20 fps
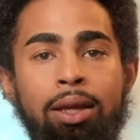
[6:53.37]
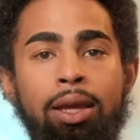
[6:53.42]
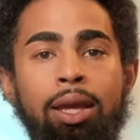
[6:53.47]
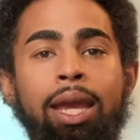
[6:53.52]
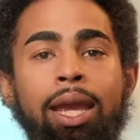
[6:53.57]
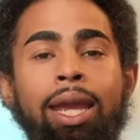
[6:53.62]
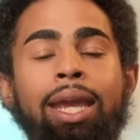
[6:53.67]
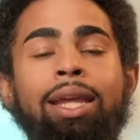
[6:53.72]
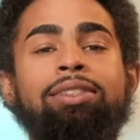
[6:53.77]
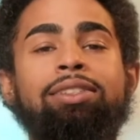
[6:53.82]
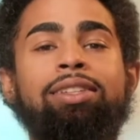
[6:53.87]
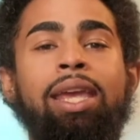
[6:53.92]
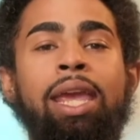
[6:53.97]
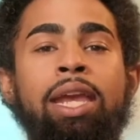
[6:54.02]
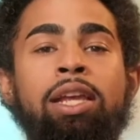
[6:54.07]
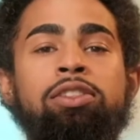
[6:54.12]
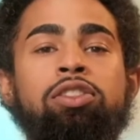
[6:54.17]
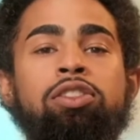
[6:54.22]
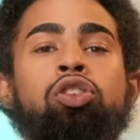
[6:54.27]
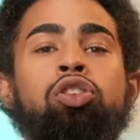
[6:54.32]
It
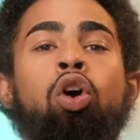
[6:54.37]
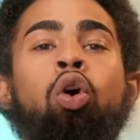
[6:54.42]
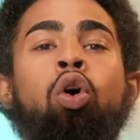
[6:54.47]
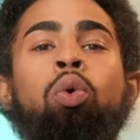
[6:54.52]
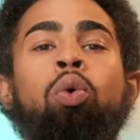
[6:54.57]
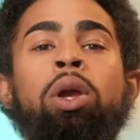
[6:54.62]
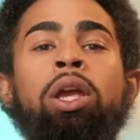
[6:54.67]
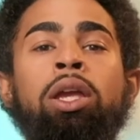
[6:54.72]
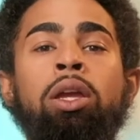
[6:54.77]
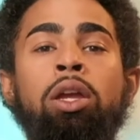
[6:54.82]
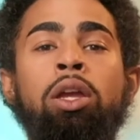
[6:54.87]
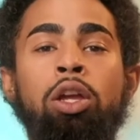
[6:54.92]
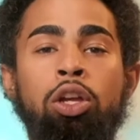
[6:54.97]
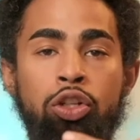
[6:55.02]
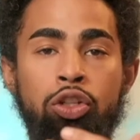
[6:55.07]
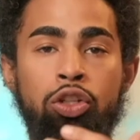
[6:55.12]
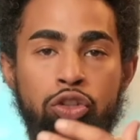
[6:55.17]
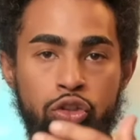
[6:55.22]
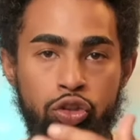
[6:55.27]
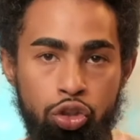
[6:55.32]
takes going
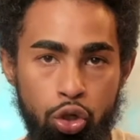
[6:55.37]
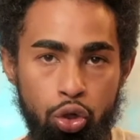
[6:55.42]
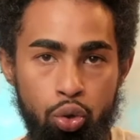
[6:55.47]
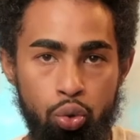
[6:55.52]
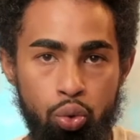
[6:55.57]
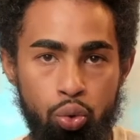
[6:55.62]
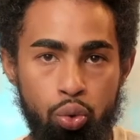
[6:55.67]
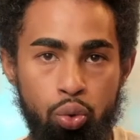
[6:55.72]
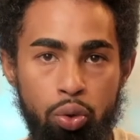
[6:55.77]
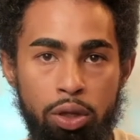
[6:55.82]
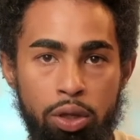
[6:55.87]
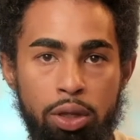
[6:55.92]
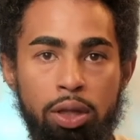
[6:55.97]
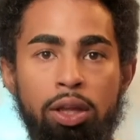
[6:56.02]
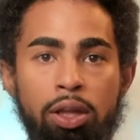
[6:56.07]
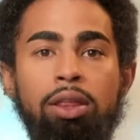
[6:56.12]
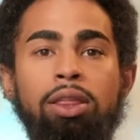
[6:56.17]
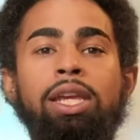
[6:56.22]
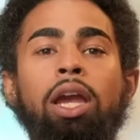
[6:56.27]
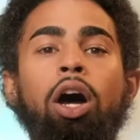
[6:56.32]
to
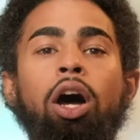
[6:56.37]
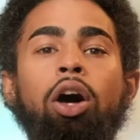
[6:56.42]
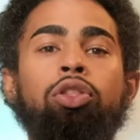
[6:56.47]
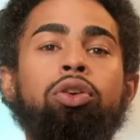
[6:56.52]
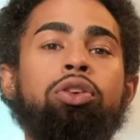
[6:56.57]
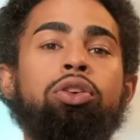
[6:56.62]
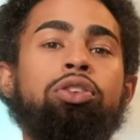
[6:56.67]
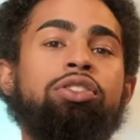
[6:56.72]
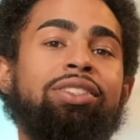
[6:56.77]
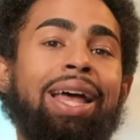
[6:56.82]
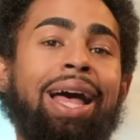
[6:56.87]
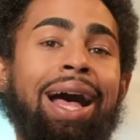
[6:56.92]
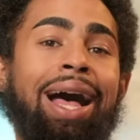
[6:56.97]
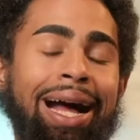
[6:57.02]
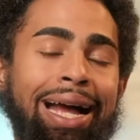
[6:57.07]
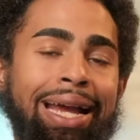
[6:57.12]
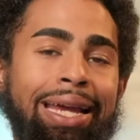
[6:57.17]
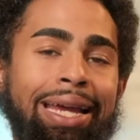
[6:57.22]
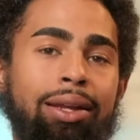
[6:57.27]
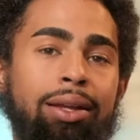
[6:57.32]
the other
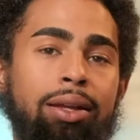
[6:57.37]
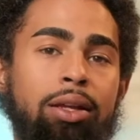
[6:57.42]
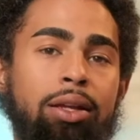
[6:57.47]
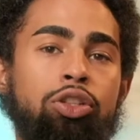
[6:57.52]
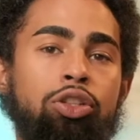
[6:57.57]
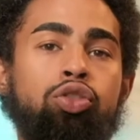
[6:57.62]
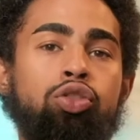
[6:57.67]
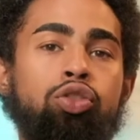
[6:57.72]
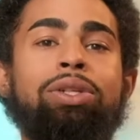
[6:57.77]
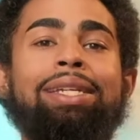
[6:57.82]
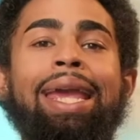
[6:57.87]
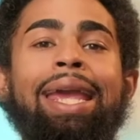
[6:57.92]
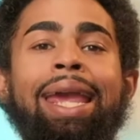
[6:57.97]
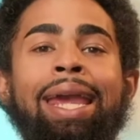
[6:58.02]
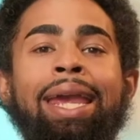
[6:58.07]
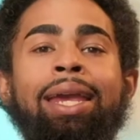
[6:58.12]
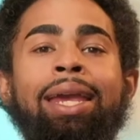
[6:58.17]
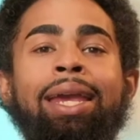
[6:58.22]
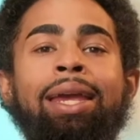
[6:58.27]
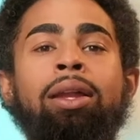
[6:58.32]
side to
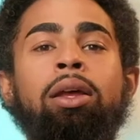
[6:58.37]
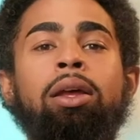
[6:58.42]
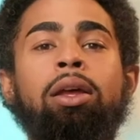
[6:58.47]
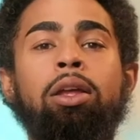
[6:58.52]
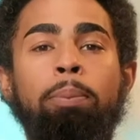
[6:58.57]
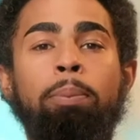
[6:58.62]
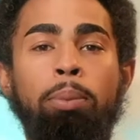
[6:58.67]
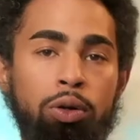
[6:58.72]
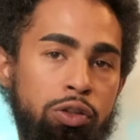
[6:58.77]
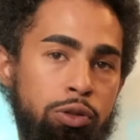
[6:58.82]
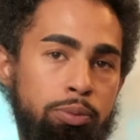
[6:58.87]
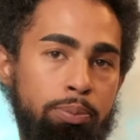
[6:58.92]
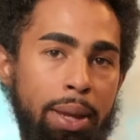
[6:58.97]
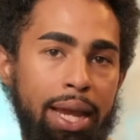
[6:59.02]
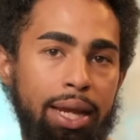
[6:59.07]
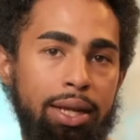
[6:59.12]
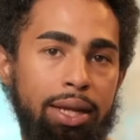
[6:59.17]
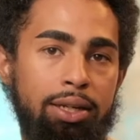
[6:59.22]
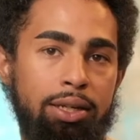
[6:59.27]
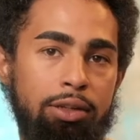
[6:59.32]
gain
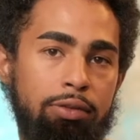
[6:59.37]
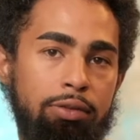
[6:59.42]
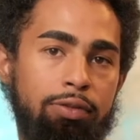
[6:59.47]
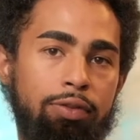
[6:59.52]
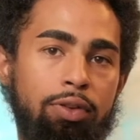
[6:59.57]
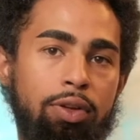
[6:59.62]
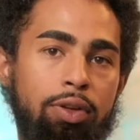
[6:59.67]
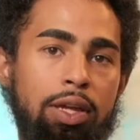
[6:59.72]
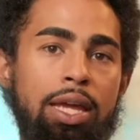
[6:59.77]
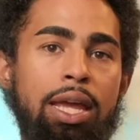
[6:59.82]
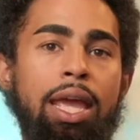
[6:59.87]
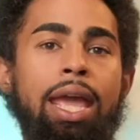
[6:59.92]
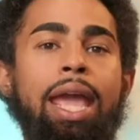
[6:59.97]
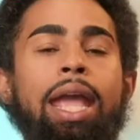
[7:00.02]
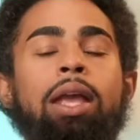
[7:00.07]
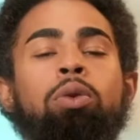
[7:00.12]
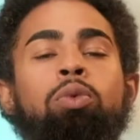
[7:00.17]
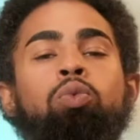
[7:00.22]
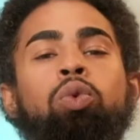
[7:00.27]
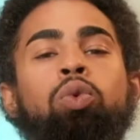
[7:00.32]
perspective.
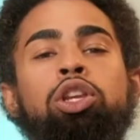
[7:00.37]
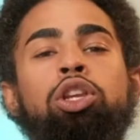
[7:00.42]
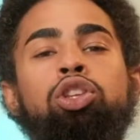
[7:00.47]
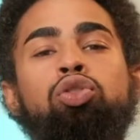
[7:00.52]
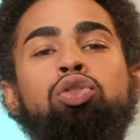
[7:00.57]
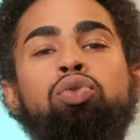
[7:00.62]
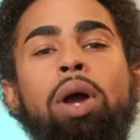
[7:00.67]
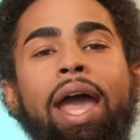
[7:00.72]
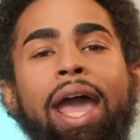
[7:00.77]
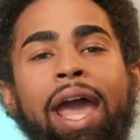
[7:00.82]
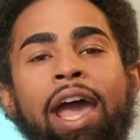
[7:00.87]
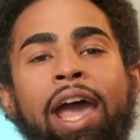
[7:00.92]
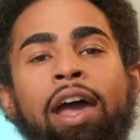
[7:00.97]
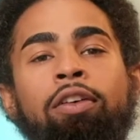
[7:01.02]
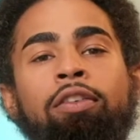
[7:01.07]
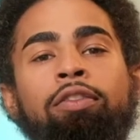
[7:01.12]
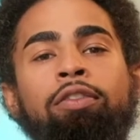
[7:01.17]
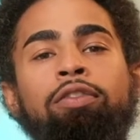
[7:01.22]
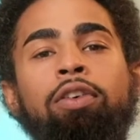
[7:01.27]
And when you have